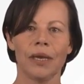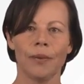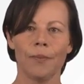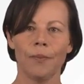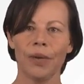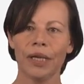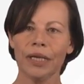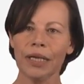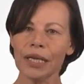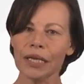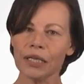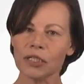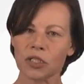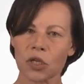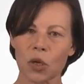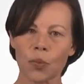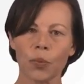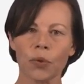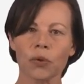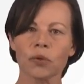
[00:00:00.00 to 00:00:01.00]
Many
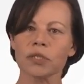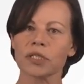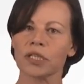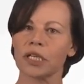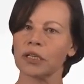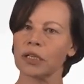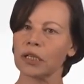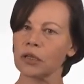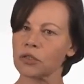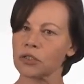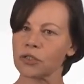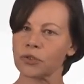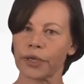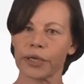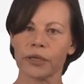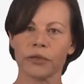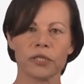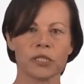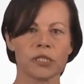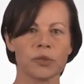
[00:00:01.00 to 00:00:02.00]
examples can
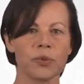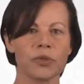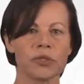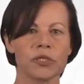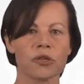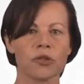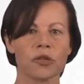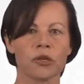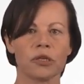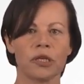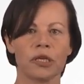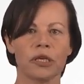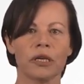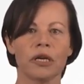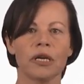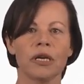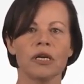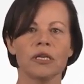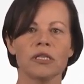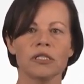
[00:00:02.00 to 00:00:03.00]
illustrate this positioning,
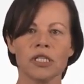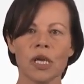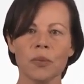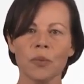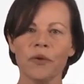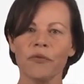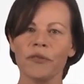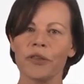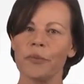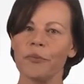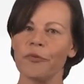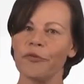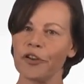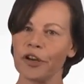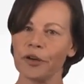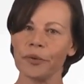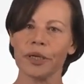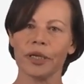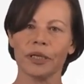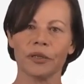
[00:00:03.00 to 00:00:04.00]
some of them
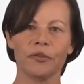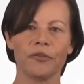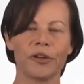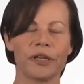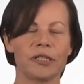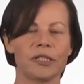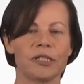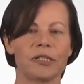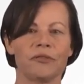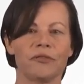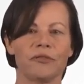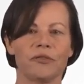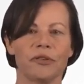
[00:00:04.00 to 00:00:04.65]
very innovative.